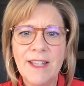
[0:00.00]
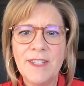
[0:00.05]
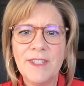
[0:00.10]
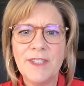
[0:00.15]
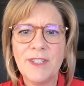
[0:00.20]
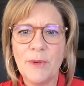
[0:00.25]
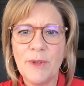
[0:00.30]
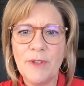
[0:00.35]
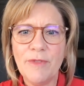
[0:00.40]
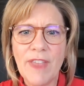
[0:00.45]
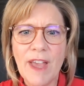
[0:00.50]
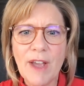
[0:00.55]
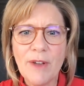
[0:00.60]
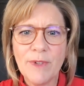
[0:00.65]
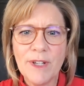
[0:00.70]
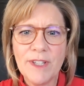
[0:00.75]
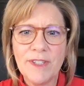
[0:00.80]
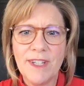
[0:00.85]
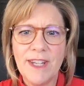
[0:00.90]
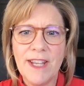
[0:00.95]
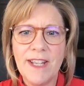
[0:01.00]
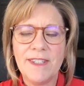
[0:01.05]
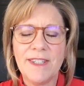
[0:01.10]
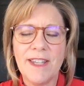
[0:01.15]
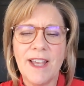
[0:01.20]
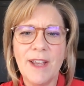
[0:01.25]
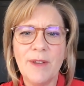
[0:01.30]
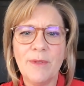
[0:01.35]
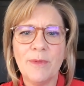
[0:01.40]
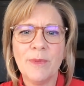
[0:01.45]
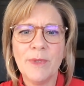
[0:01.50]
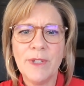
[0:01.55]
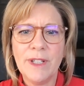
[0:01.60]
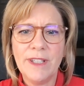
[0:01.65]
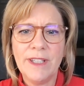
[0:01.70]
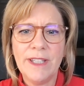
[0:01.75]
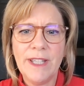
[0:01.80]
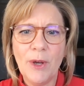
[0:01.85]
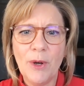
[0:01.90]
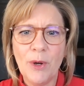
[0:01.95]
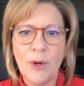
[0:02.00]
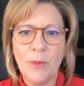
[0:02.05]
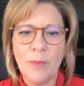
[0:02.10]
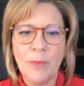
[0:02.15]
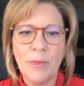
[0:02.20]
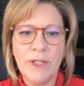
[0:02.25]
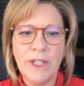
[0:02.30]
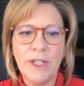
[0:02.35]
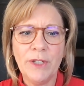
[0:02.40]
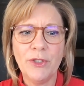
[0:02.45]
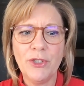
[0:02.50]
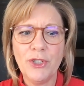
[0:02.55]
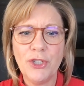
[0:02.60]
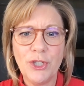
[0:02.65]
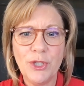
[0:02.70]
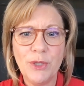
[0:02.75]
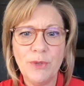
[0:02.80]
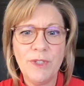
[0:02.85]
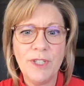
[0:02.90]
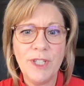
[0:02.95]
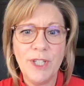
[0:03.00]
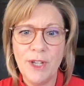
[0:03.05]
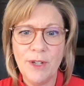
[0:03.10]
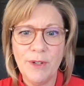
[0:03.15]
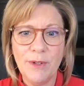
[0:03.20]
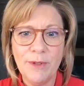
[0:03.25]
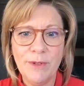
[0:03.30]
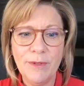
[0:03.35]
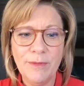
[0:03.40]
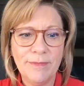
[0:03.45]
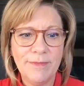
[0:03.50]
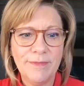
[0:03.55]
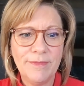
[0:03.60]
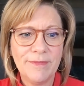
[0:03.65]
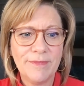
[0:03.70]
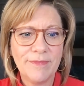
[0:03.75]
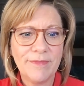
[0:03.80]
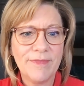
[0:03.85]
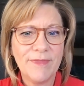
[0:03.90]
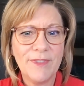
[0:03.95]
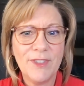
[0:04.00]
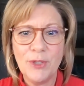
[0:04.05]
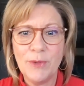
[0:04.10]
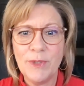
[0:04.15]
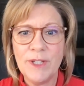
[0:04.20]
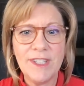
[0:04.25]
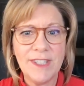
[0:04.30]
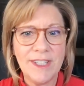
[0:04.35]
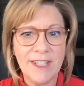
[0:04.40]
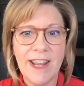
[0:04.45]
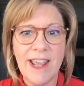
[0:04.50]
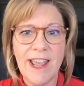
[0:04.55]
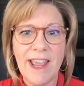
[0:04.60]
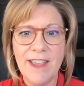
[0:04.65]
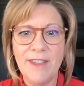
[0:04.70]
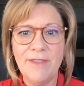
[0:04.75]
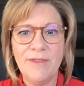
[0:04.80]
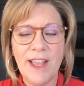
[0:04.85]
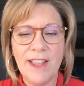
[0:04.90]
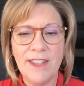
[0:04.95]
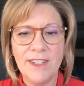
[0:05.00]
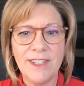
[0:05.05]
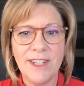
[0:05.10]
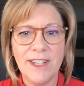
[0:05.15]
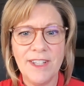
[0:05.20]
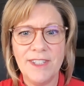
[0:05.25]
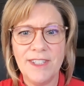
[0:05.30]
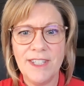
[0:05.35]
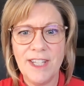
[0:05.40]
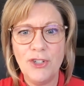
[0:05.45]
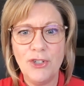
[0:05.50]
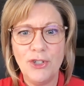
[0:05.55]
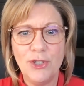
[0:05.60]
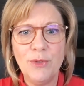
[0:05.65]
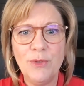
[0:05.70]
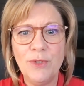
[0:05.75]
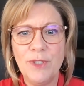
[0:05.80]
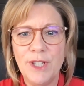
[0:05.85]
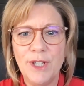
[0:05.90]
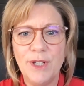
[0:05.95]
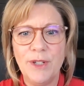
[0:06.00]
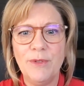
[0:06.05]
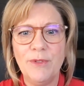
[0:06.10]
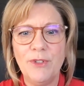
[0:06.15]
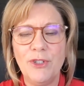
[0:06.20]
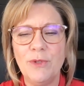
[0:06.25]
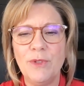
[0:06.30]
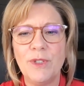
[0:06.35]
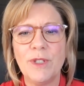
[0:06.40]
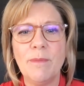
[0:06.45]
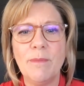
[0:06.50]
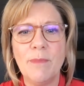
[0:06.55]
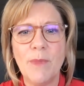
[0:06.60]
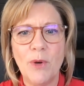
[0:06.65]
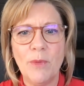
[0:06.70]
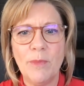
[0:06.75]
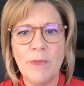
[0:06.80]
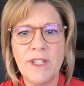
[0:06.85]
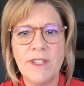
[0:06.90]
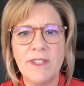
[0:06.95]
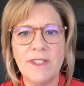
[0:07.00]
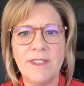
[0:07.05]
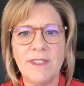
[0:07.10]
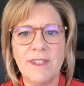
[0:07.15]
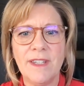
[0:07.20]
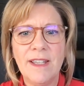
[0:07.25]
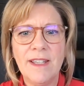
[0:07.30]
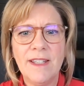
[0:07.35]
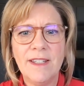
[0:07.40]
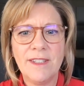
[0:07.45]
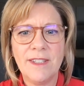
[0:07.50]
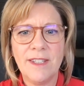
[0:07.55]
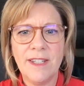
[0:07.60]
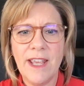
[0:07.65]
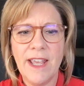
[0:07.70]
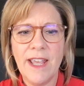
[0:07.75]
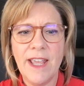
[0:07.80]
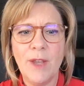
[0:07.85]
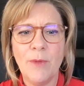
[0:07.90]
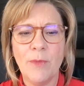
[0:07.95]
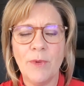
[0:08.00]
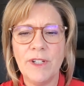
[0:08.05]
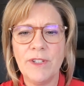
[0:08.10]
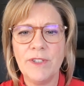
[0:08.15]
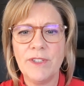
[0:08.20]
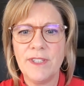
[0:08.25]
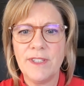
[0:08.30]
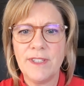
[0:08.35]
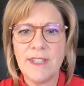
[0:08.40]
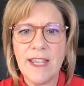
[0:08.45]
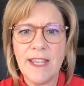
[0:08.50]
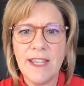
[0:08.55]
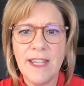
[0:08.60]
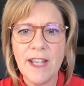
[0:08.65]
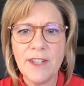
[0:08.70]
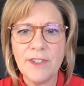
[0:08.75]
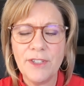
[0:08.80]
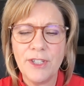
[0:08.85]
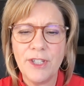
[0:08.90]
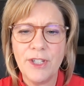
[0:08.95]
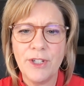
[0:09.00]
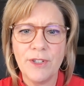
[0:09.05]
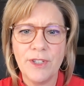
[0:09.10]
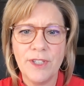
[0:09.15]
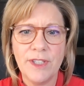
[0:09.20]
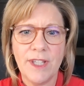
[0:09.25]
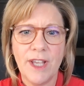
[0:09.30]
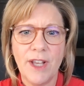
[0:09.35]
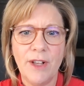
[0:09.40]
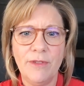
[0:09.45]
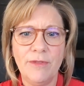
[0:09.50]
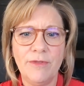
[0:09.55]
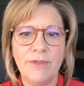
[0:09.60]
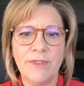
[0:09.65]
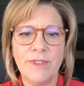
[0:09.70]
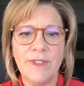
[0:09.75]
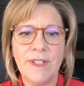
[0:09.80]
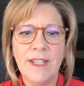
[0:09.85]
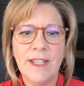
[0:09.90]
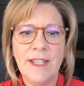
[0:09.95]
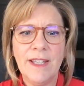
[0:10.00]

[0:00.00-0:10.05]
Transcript: So if that resonates, I really hope you'll choose you. Do it today, Valentine's Day. Choose you. Choose a moment today where you'll say yes to yourself.